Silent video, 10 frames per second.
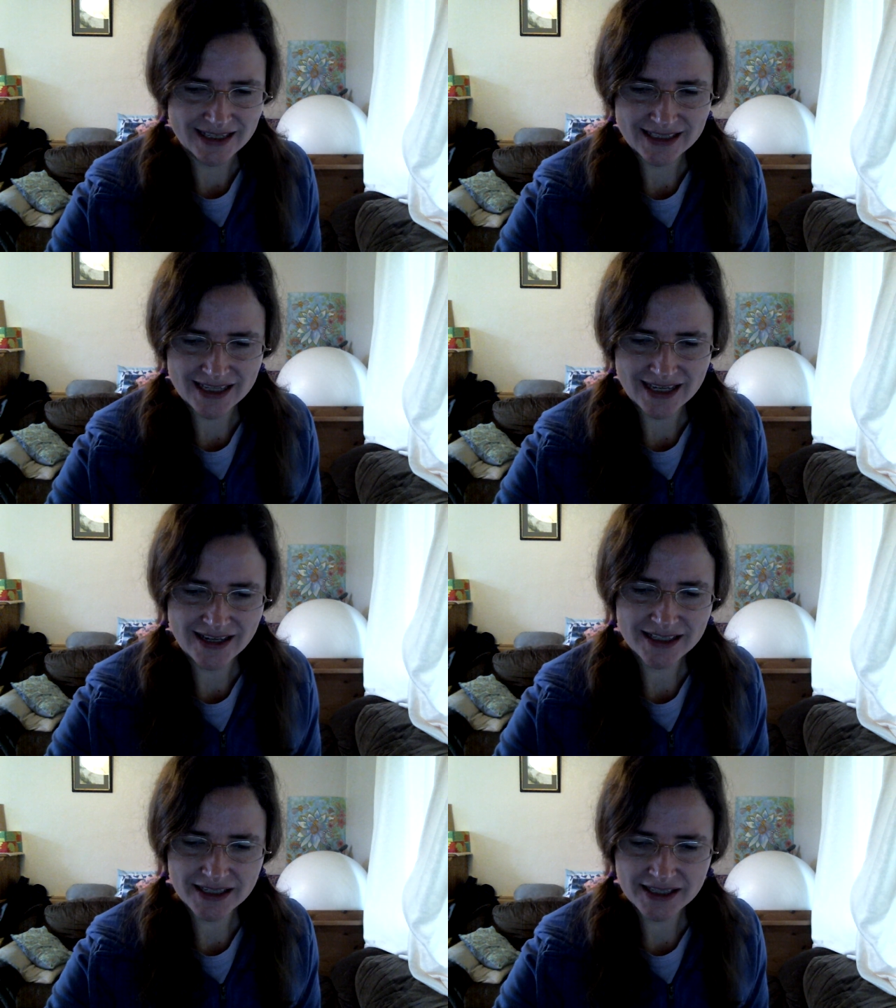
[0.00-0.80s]
So
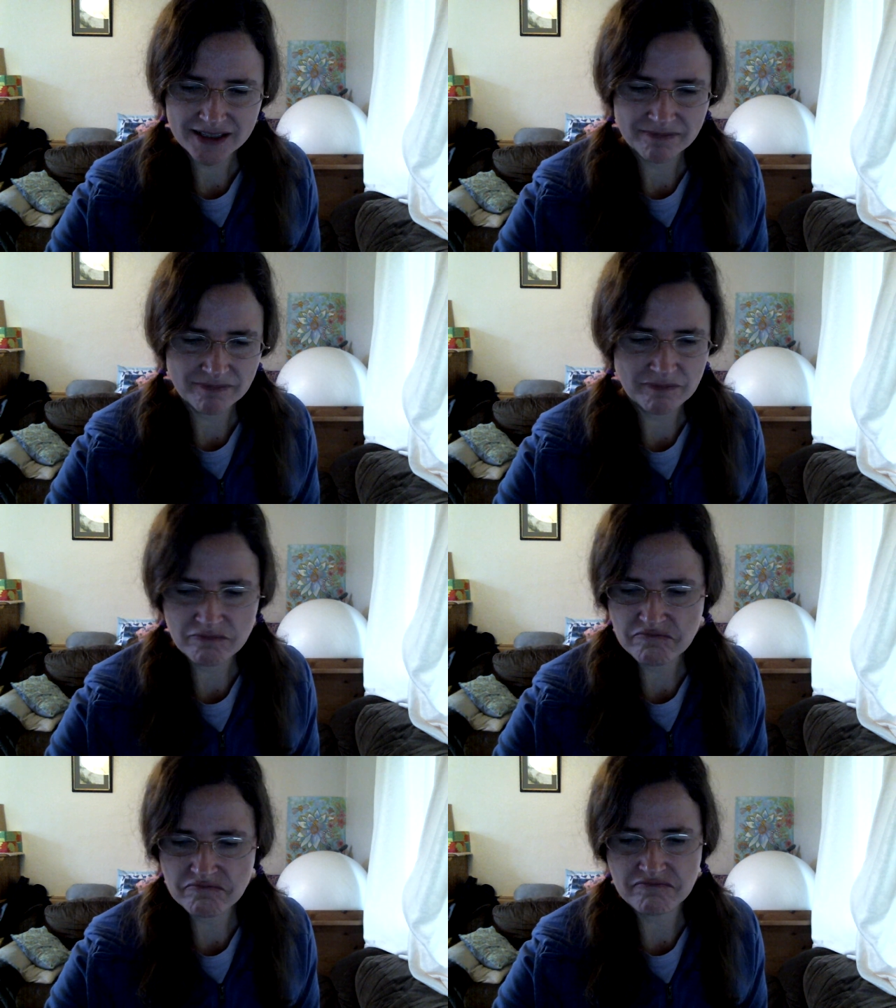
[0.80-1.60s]
let's just
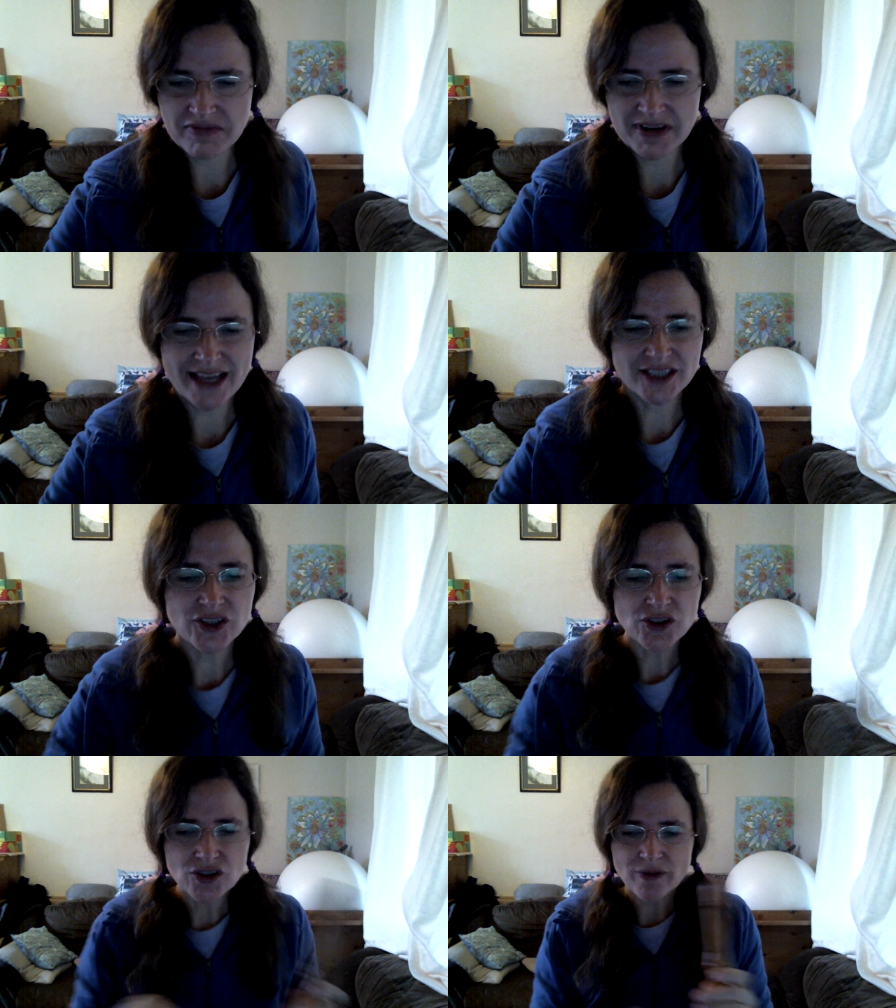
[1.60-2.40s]
play it
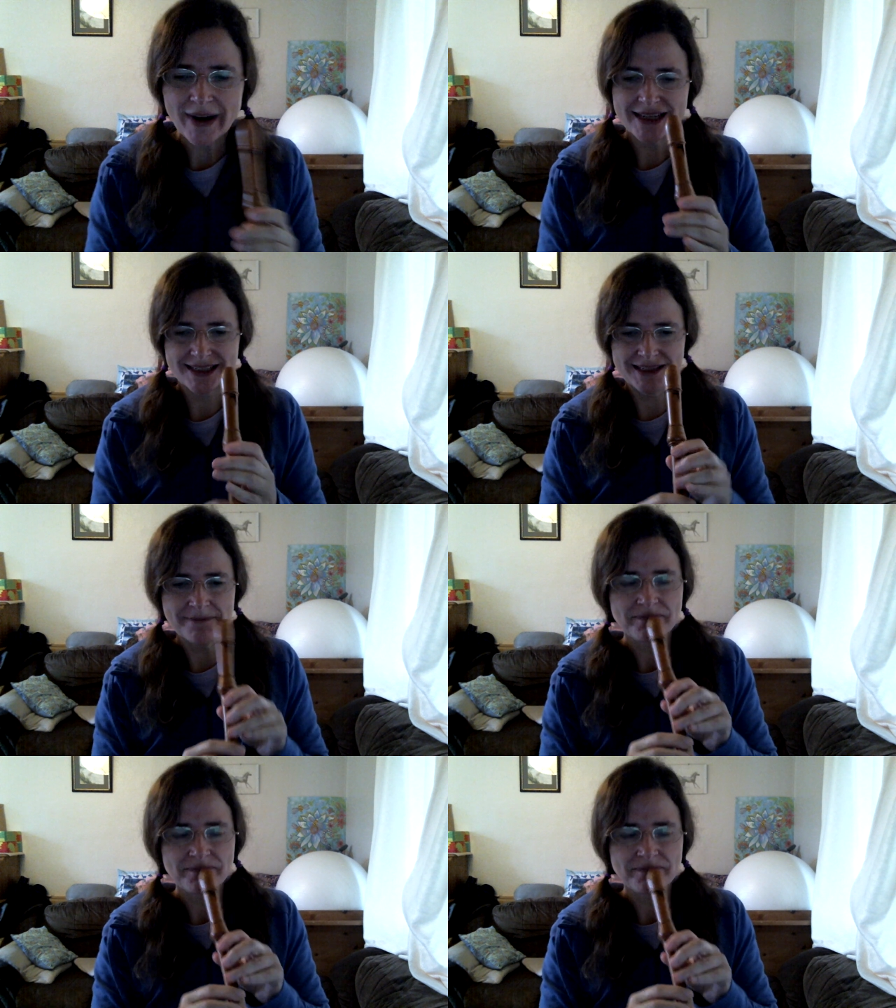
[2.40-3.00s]
straight.